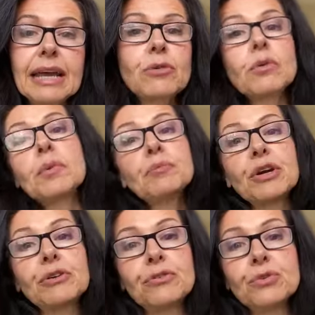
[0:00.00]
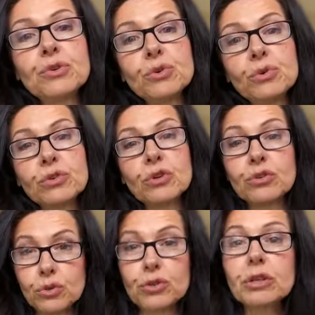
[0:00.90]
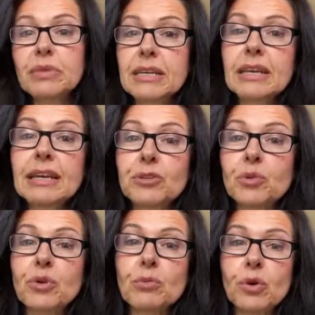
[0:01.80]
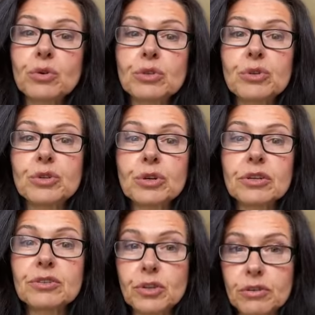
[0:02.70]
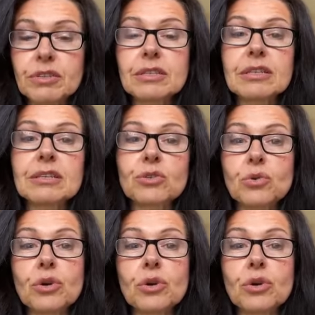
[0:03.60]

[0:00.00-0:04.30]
Now, remember, if you use social media to promote your services